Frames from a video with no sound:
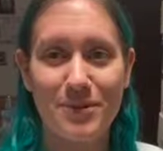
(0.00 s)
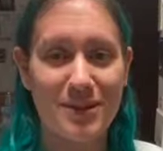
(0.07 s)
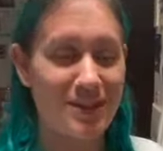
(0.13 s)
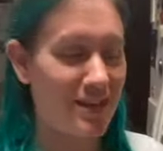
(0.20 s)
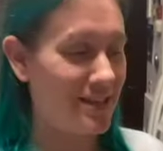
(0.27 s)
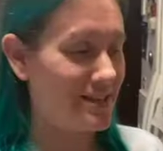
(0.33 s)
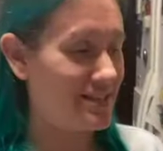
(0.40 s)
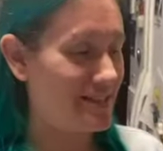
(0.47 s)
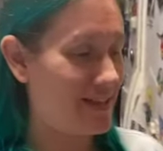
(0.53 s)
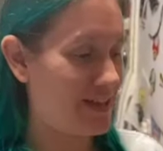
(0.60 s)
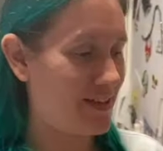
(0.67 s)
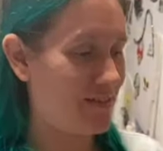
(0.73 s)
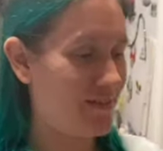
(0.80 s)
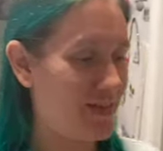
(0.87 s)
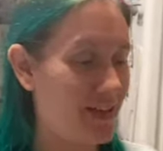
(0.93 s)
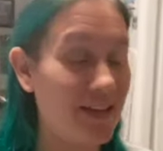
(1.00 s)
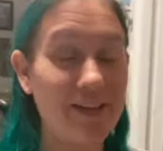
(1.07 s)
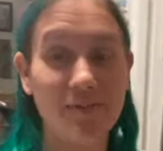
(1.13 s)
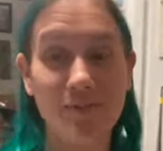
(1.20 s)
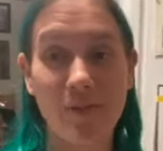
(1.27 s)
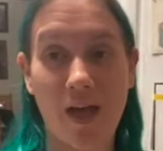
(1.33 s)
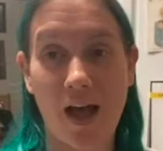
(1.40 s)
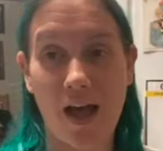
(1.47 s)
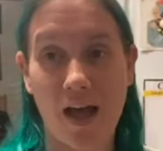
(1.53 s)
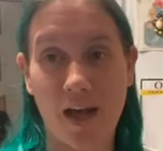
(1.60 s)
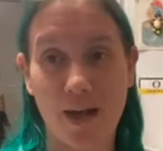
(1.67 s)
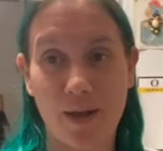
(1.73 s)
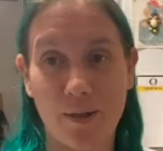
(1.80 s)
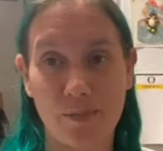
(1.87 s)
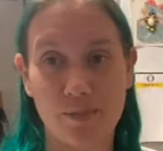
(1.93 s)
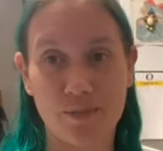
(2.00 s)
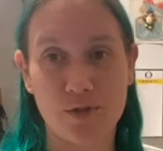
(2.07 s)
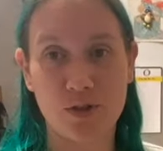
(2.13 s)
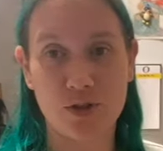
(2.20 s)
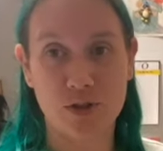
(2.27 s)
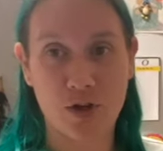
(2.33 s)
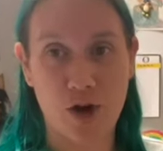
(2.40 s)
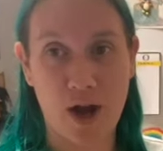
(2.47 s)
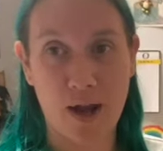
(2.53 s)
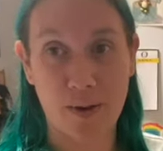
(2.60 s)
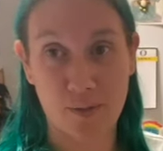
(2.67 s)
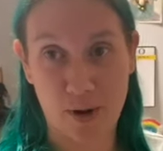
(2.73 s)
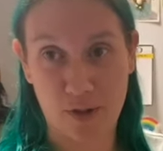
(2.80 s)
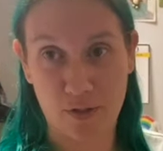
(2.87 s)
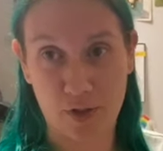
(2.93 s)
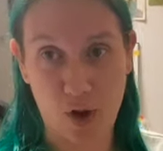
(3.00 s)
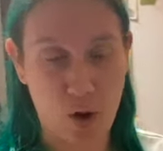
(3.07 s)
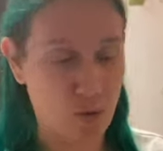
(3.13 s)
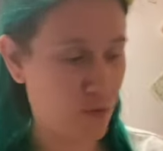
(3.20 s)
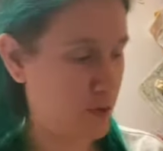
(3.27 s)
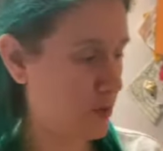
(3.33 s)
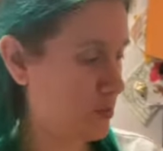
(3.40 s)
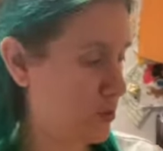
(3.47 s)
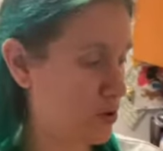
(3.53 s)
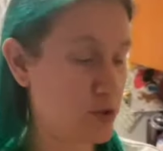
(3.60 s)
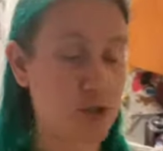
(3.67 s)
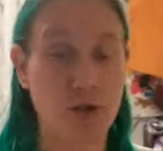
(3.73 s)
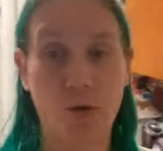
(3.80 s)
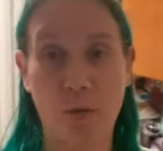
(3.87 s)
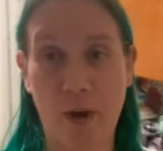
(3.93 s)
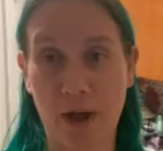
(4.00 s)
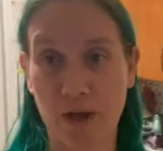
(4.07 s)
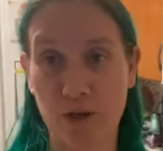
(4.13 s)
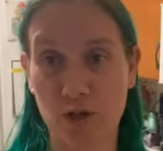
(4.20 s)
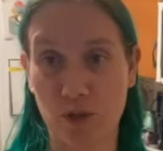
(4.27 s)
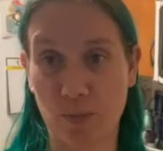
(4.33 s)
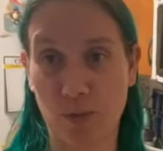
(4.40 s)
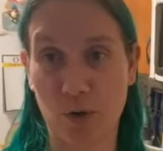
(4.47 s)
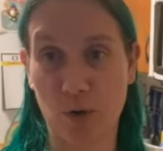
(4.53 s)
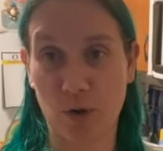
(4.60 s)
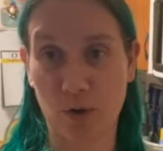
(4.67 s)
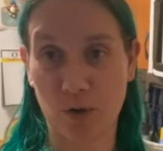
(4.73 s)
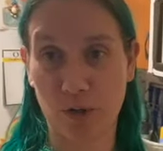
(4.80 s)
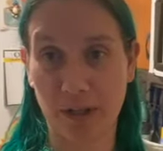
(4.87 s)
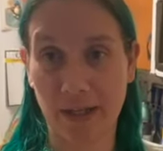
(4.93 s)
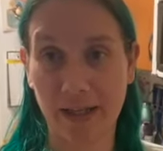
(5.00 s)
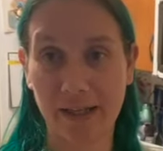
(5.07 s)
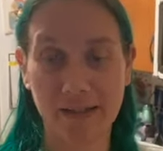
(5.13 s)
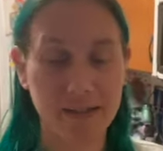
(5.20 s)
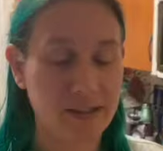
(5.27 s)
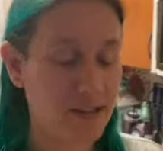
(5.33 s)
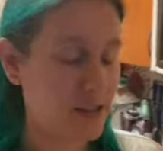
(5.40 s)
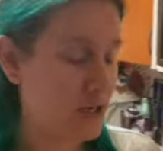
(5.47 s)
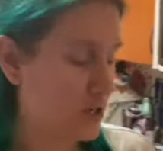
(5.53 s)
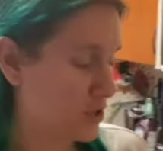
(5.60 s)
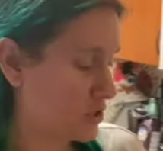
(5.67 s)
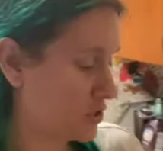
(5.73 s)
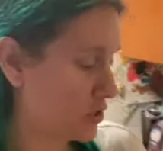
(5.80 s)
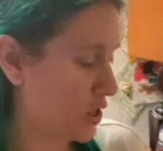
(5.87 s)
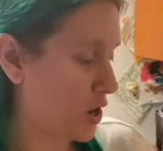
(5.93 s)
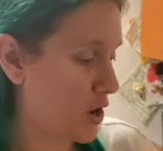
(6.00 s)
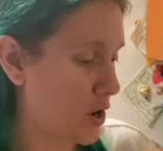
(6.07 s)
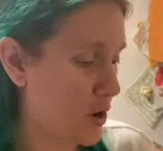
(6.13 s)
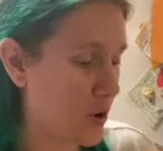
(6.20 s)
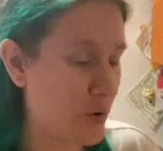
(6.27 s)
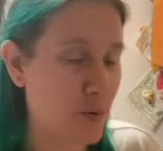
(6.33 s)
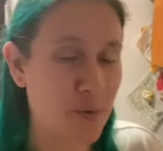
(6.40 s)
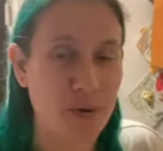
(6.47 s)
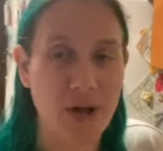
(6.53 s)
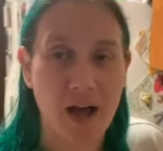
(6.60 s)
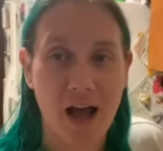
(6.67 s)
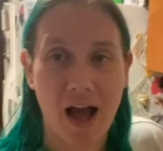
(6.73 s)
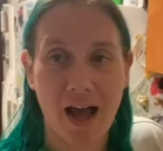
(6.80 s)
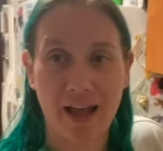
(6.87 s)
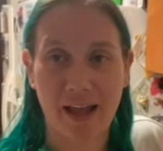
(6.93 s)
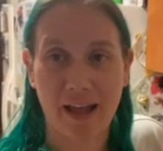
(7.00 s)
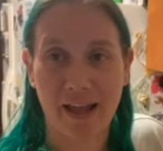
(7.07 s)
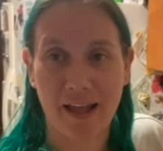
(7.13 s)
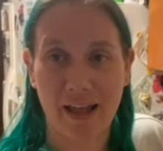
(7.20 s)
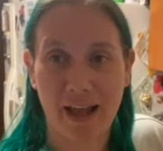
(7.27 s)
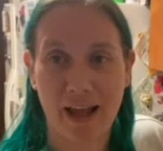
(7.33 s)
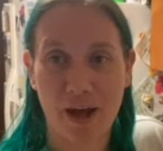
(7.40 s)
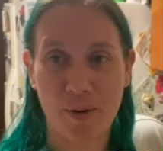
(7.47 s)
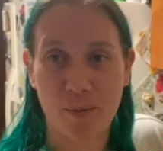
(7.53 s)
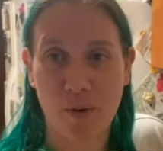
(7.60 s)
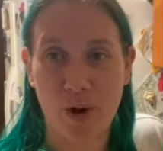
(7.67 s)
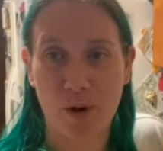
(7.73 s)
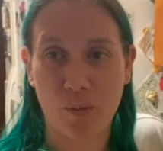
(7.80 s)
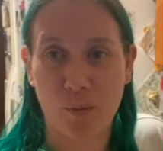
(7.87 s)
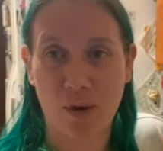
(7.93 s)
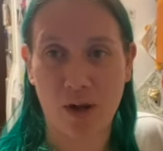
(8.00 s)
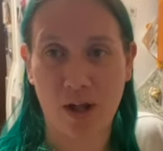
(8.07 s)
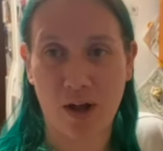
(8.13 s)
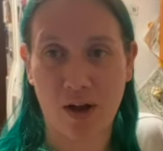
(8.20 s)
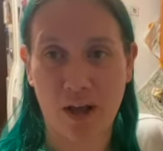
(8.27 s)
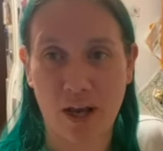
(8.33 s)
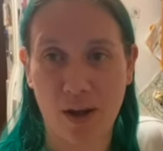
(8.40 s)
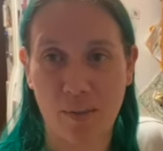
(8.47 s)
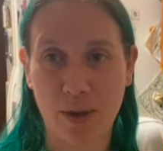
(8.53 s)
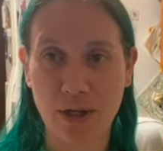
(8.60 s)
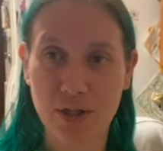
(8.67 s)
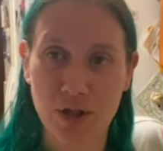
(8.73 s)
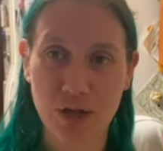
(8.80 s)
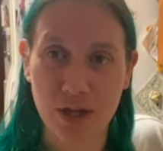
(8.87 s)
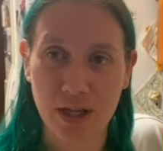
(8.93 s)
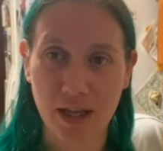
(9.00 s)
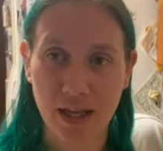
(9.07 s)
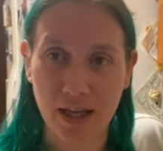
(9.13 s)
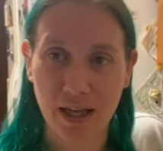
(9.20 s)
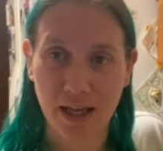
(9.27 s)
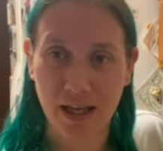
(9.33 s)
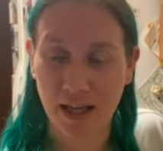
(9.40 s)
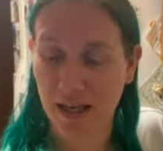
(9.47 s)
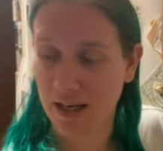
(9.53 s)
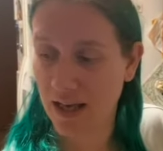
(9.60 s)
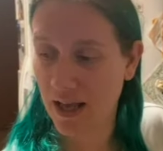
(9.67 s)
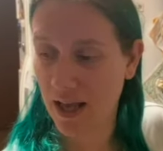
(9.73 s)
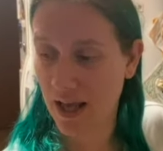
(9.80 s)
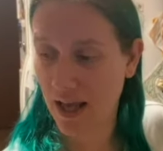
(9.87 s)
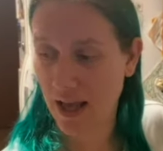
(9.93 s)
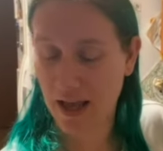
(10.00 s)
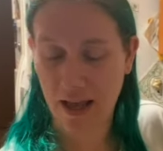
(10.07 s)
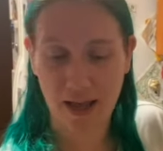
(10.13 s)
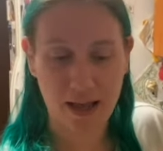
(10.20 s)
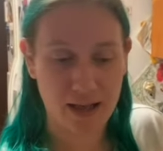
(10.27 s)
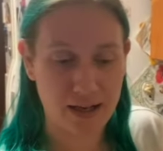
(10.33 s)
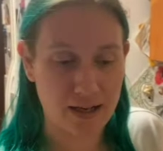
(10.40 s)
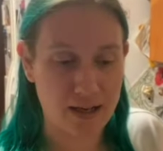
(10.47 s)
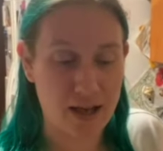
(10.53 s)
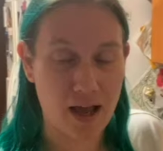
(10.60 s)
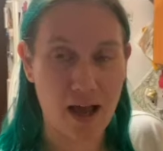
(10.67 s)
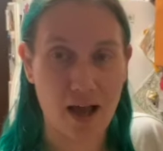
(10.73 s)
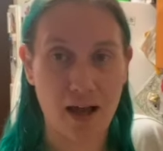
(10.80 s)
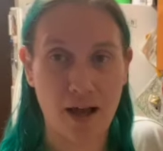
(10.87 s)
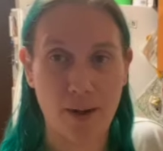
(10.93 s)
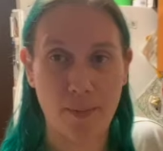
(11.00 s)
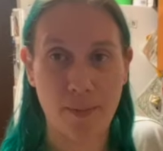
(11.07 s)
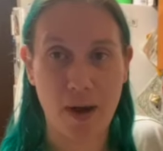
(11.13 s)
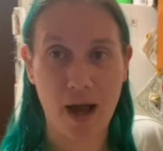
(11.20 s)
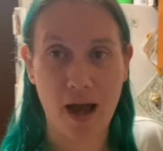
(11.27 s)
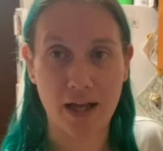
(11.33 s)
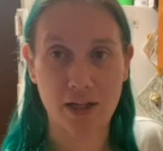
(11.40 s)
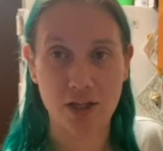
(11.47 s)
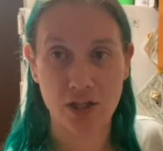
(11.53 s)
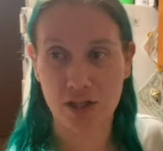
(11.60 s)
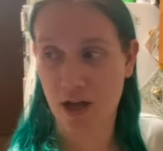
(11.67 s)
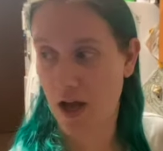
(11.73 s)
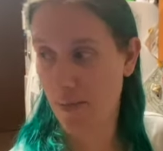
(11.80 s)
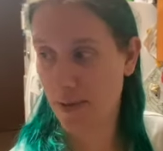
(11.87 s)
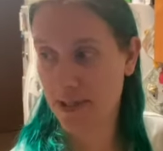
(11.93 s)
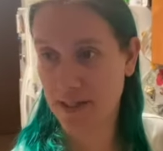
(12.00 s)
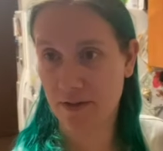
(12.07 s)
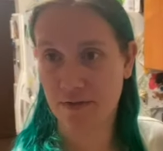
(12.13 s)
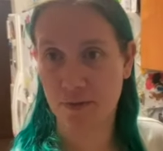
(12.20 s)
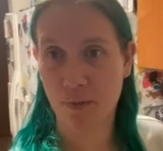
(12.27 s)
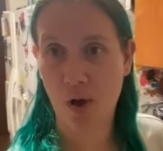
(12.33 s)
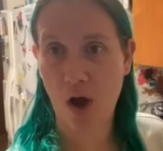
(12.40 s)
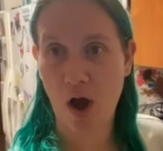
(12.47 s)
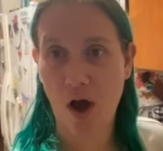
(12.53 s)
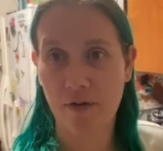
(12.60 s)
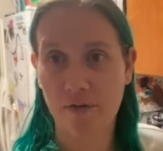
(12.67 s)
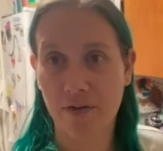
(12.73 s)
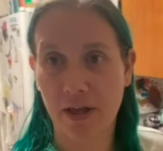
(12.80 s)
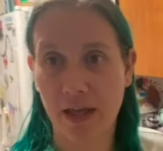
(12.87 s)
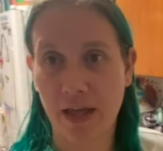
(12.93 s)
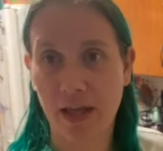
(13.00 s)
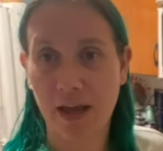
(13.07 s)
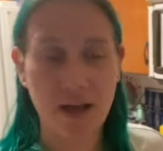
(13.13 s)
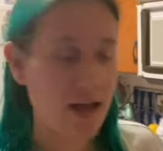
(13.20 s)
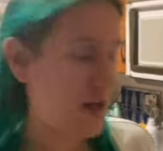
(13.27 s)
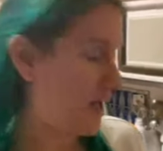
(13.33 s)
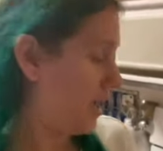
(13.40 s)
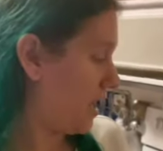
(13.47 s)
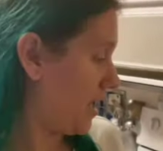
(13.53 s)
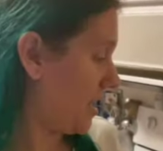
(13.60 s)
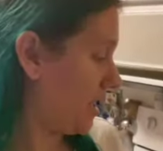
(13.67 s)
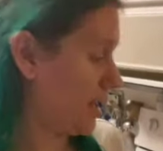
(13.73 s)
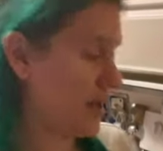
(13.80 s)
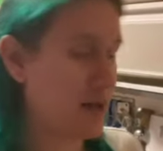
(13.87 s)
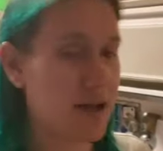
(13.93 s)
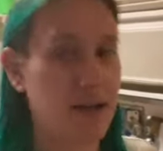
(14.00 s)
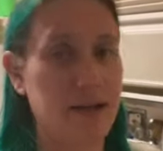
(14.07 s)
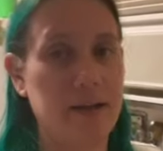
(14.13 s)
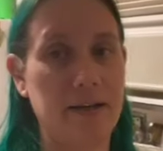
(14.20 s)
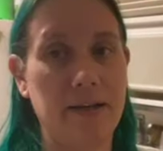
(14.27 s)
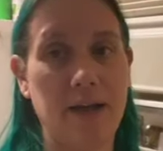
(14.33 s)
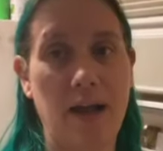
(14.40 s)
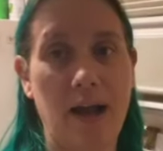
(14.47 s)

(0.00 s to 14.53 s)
Thanksgiving. I'm sure I am not the only person awake super early. So I am working on getting my turkey in, and I just got myself some coffee and